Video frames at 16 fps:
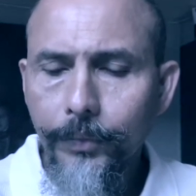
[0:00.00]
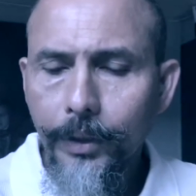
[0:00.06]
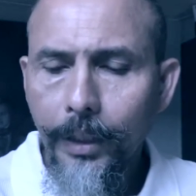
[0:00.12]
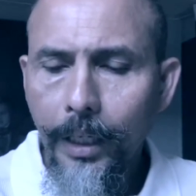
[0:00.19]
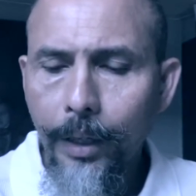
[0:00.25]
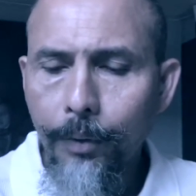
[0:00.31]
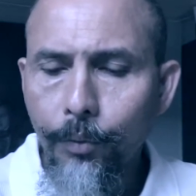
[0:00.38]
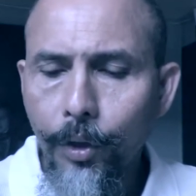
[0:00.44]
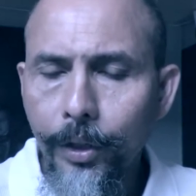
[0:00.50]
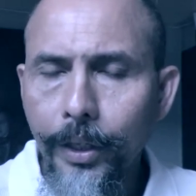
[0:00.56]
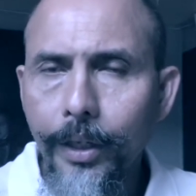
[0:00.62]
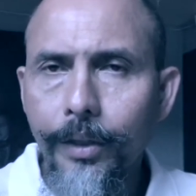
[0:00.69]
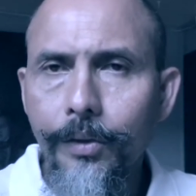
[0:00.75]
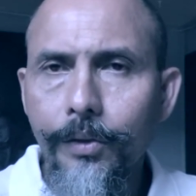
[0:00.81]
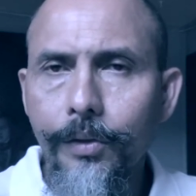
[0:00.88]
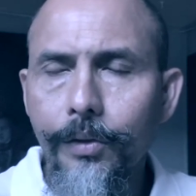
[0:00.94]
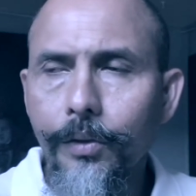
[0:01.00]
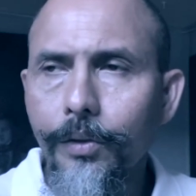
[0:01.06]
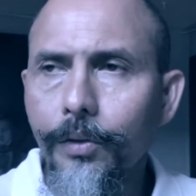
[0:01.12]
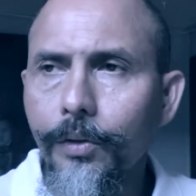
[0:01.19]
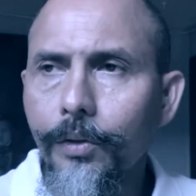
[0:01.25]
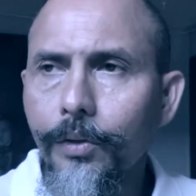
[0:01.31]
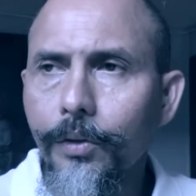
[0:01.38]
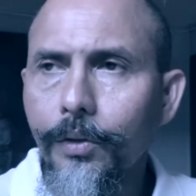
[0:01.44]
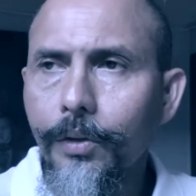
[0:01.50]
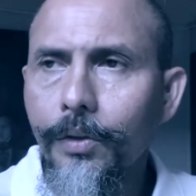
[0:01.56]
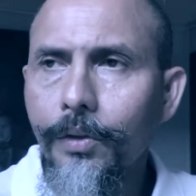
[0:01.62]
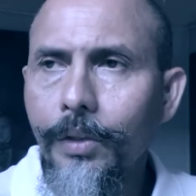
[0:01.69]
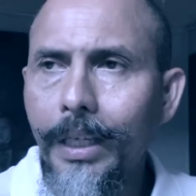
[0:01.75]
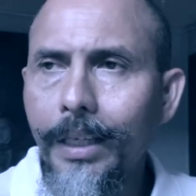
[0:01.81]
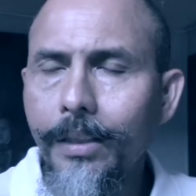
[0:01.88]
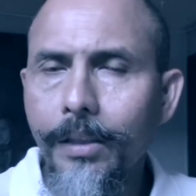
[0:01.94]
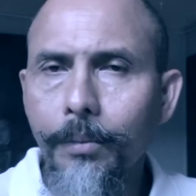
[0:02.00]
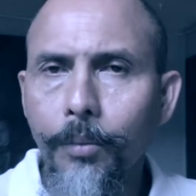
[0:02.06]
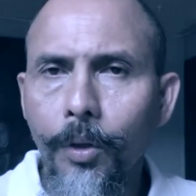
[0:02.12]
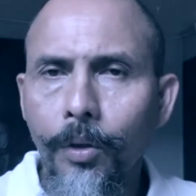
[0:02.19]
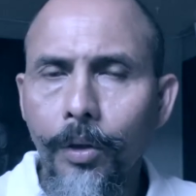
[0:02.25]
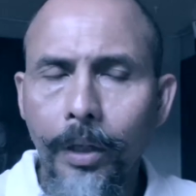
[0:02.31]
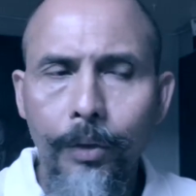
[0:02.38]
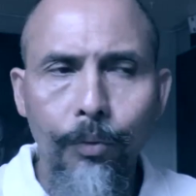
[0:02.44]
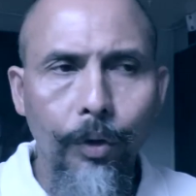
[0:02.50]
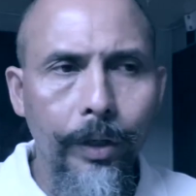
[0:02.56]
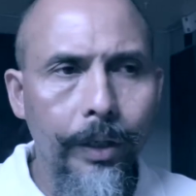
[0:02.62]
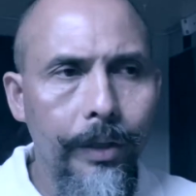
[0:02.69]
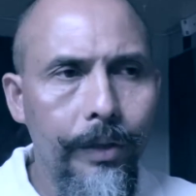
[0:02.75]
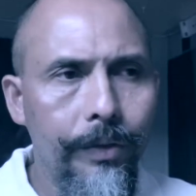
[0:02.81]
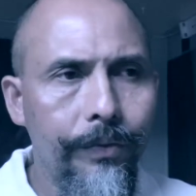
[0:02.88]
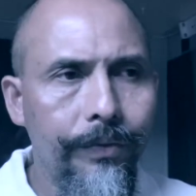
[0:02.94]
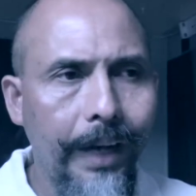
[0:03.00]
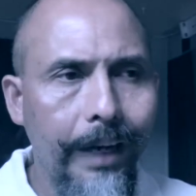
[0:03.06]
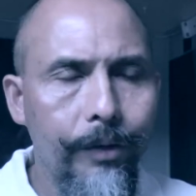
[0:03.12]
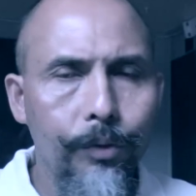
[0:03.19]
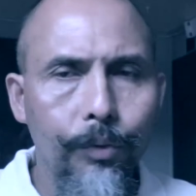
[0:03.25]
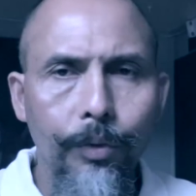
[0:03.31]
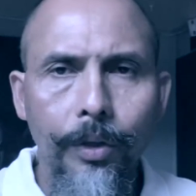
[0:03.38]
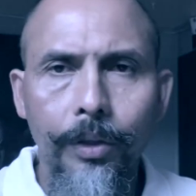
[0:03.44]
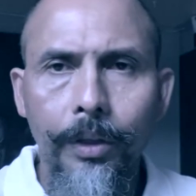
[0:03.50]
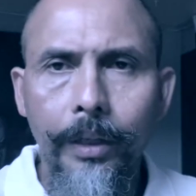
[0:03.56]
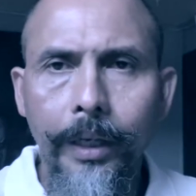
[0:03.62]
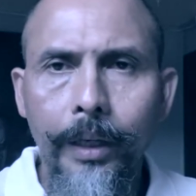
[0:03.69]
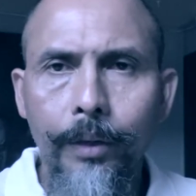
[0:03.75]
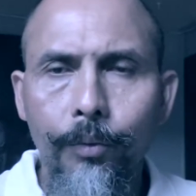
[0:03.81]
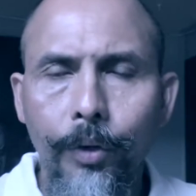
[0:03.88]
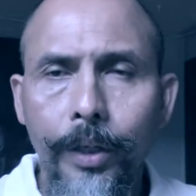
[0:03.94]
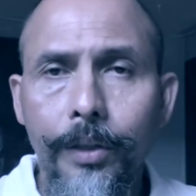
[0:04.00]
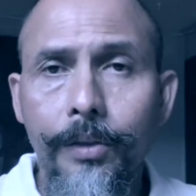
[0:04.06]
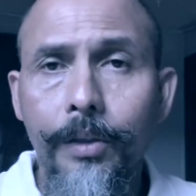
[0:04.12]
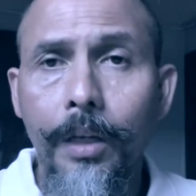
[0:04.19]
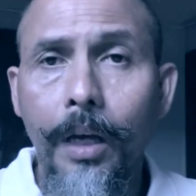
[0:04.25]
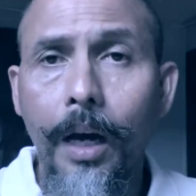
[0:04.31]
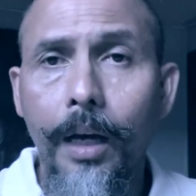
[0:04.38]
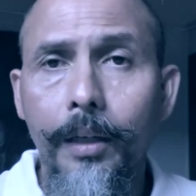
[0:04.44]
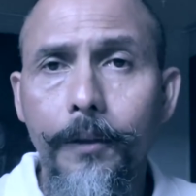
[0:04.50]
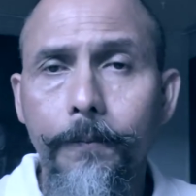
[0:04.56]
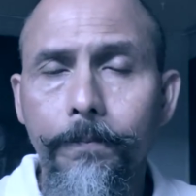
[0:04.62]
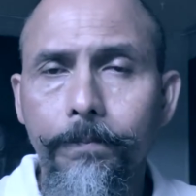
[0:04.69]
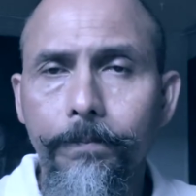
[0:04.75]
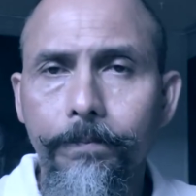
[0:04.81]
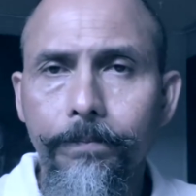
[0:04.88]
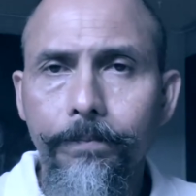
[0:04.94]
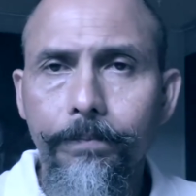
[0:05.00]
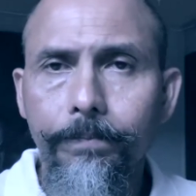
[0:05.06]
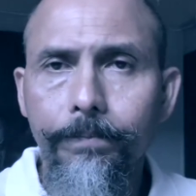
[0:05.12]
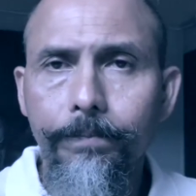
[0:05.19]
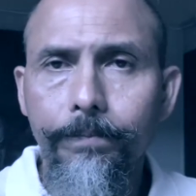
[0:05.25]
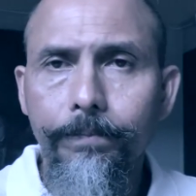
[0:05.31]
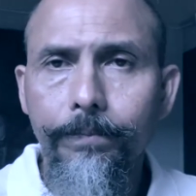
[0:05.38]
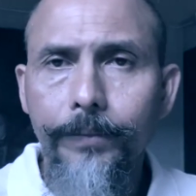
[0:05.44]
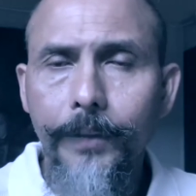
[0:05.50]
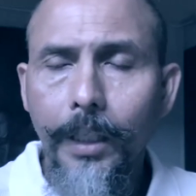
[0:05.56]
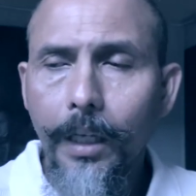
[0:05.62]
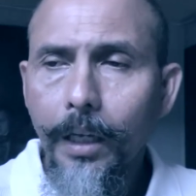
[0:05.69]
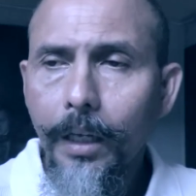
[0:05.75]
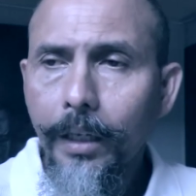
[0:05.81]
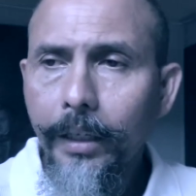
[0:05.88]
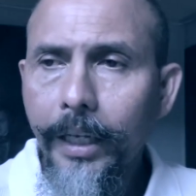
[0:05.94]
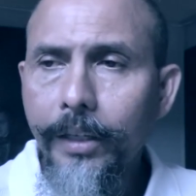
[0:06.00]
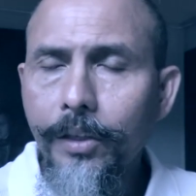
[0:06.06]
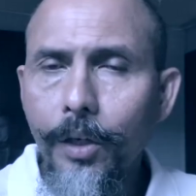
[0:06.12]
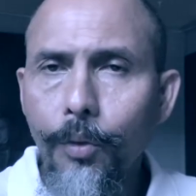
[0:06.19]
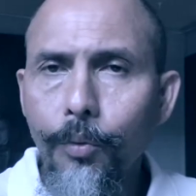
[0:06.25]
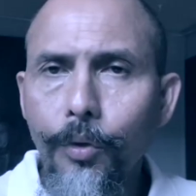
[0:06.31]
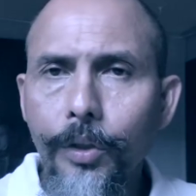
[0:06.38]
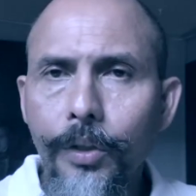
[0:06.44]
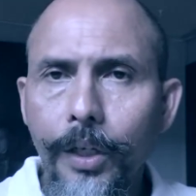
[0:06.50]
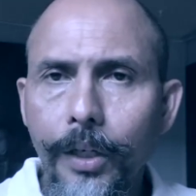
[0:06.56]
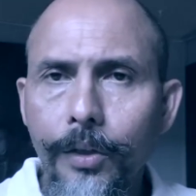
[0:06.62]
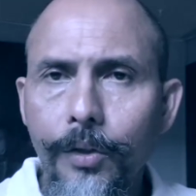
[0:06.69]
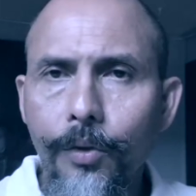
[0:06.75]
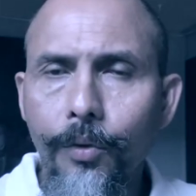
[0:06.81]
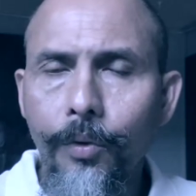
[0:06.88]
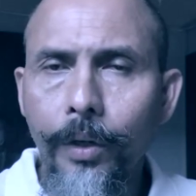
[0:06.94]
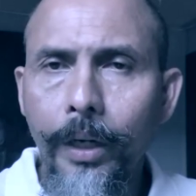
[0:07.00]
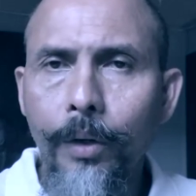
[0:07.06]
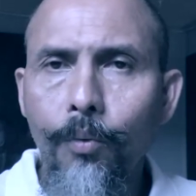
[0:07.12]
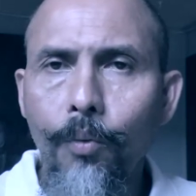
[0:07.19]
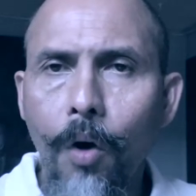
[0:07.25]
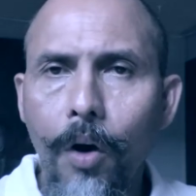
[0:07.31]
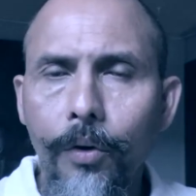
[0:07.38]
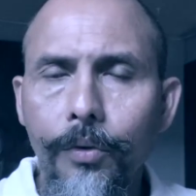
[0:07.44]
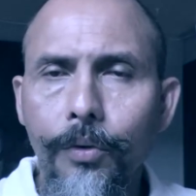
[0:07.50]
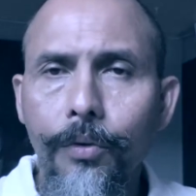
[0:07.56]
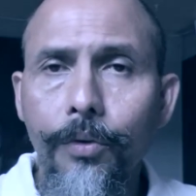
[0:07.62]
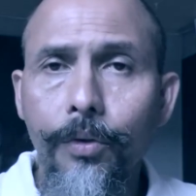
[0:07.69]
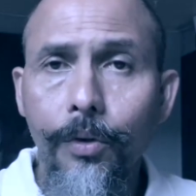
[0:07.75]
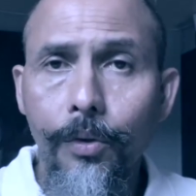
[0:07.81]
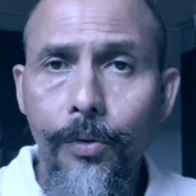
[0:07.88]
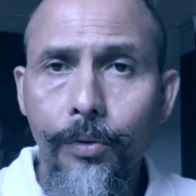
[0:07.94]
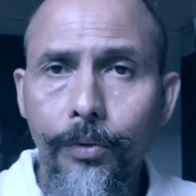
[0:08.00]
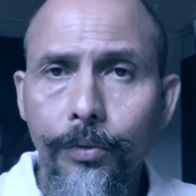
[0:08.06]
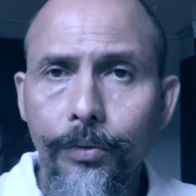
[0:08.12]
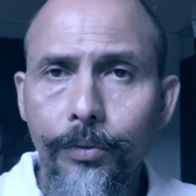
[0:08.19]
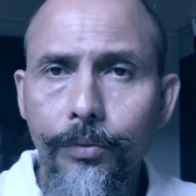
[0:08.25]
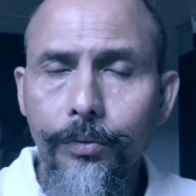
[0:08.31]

and what is sensible and what is factual and what is not. Nature will teach you and walk you through